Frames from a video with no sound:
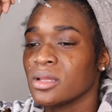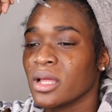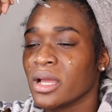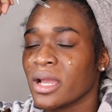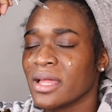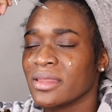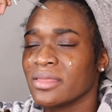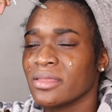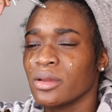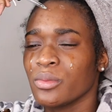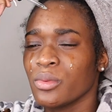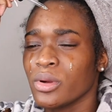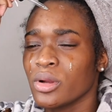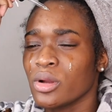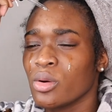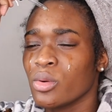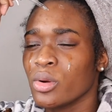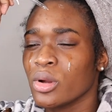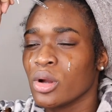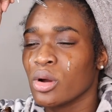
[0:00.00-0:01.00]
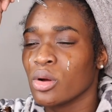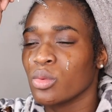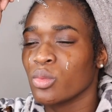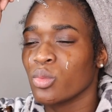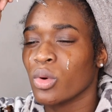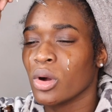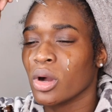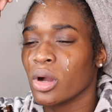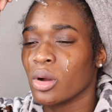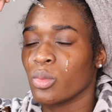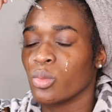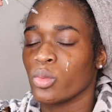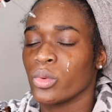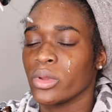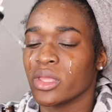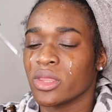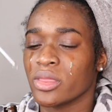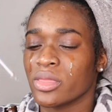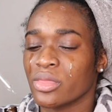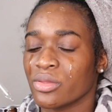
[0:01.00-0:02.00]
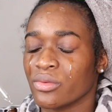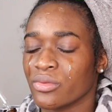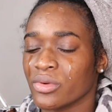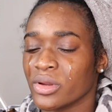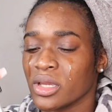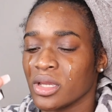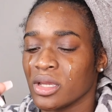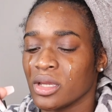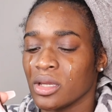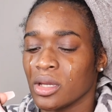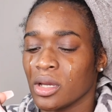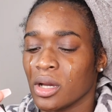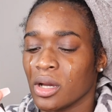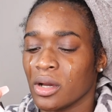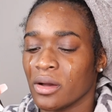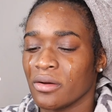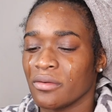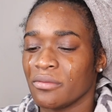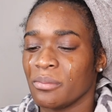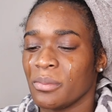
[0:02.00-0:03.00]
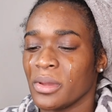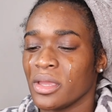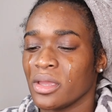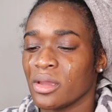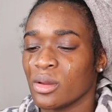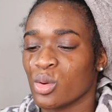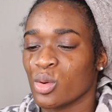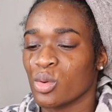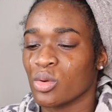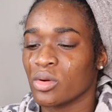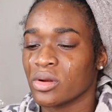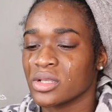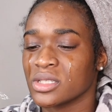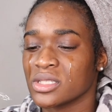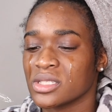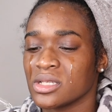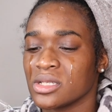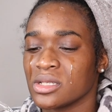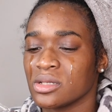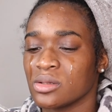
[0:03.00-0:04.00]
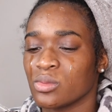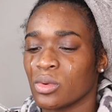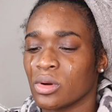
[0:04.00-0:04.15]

like I think we're going on what, week three of being quarantined?